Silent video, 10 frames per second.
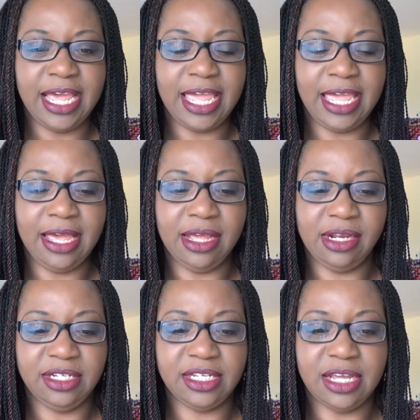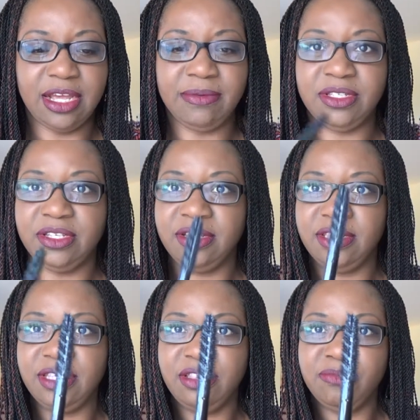And as you can
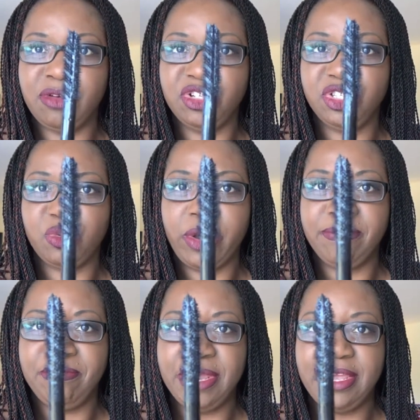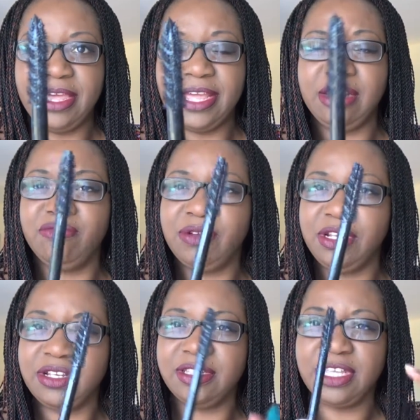see, the brush is quite big, and it really
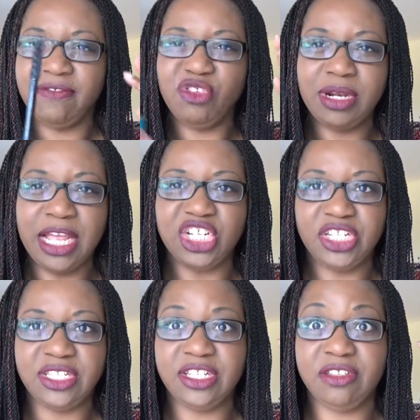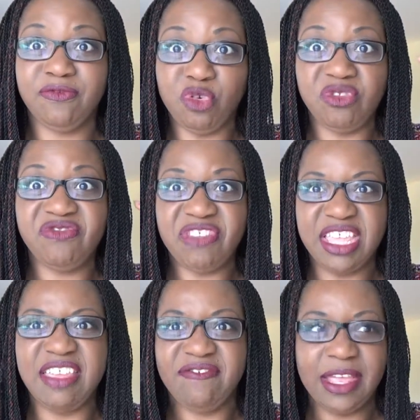does give your lashes this full
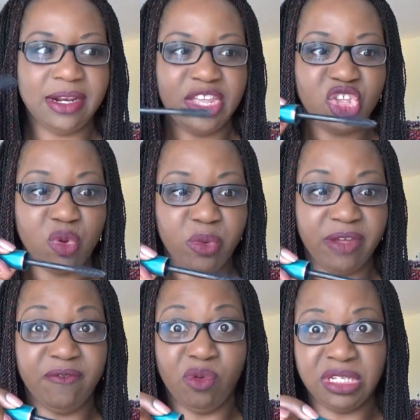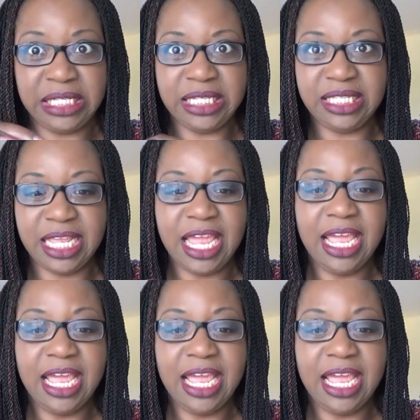thick effect, like you're wearing falsies.